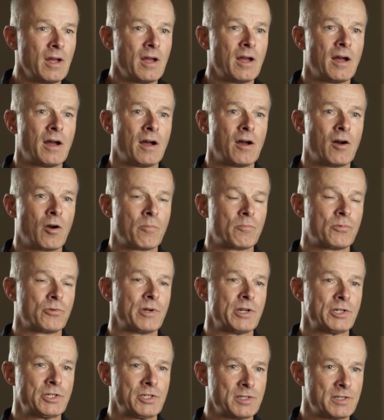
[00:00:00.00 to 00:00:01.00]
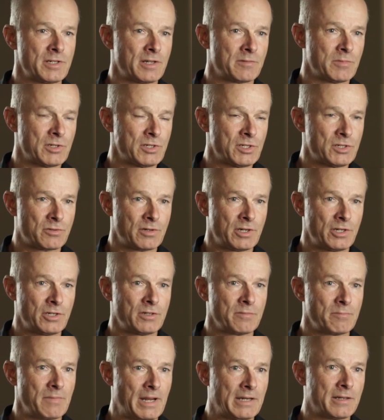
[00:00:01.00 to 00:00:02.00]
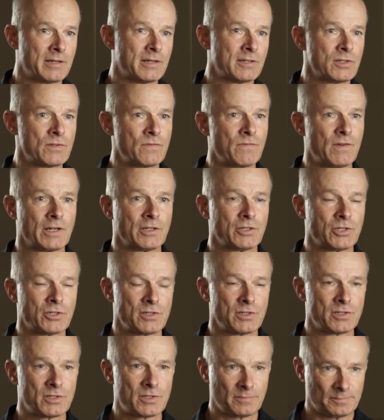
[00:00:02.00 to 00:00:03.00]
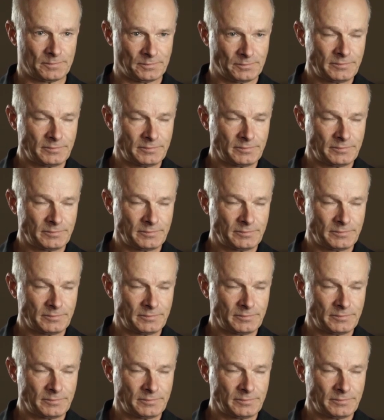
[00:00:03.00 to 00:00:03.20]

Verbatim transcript: uh, operations, administration, maintenance functions